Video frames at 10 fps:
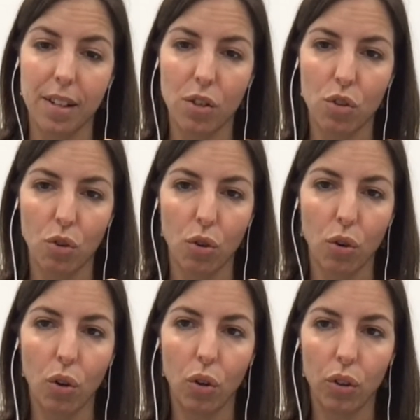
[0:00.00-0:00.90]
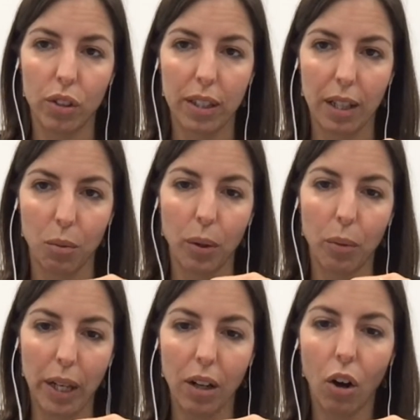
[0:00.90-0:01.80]
So then we
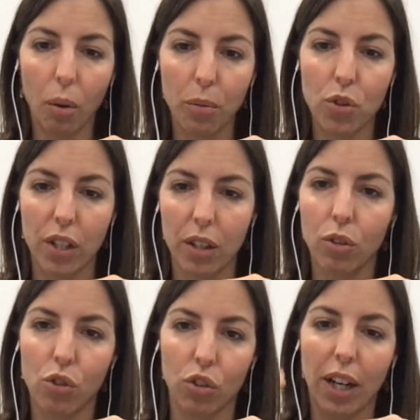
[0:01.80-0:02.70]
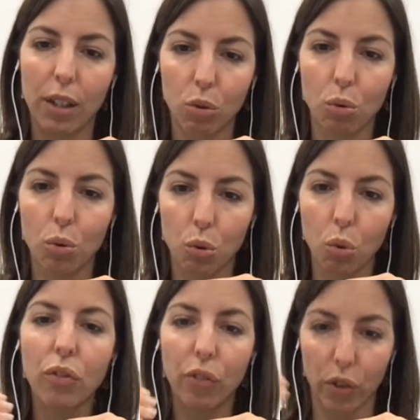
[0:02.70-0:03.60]
will obviously also try to
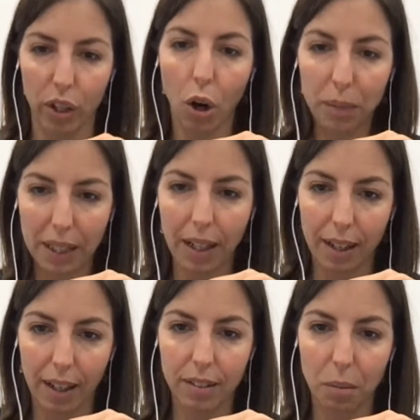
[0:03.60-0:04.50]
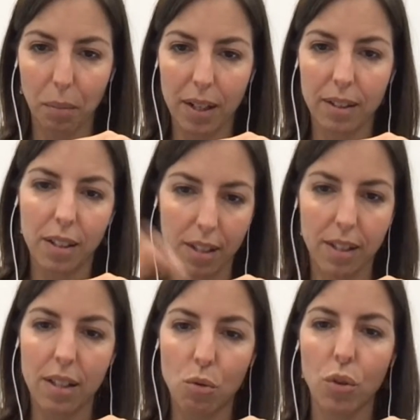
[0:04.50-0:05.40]
look for the optical counterpart. Is
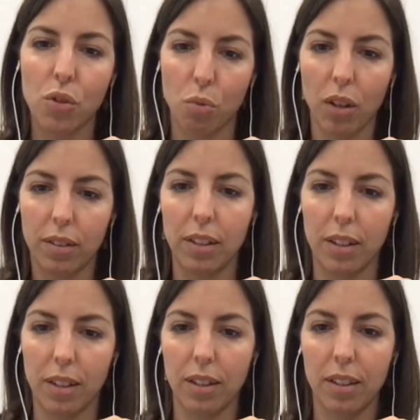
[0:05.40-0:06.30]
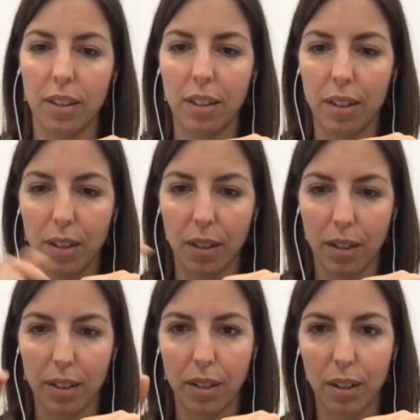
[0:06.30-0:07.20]
this was what the
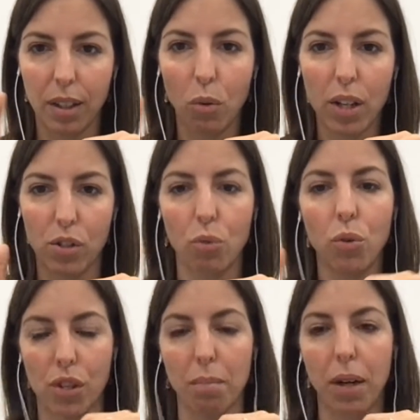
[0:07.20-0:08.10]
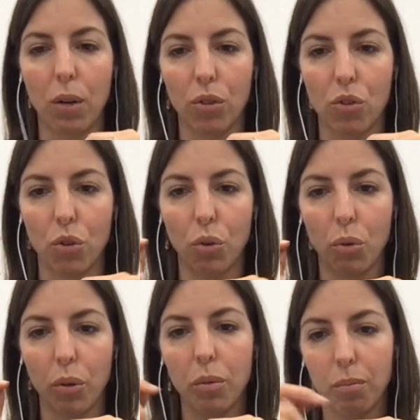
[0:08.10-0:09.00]
question was about.
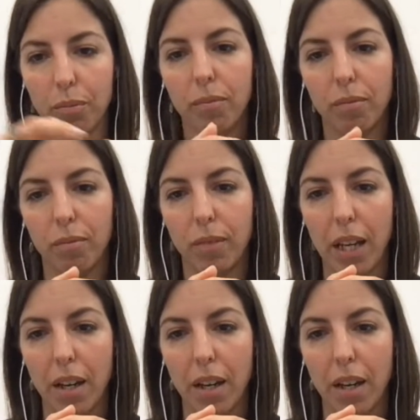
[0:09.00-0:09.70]
So, yeah.